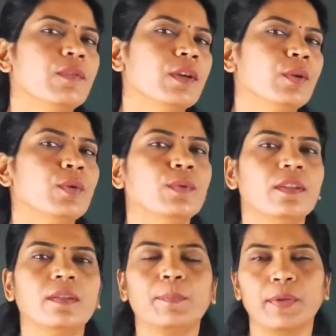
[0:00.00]
to this
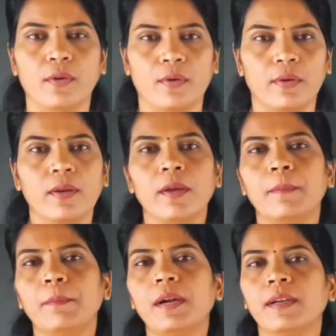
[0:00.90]
prion,
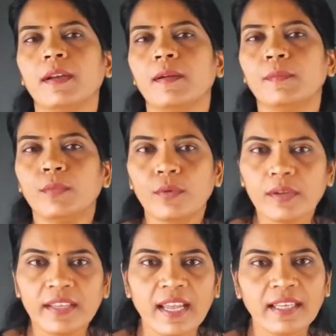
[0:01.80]
but more
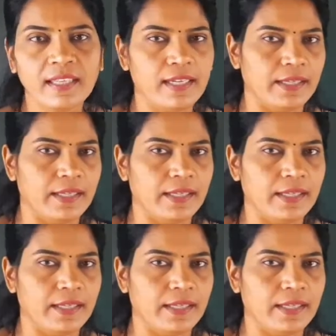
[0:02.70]
than it,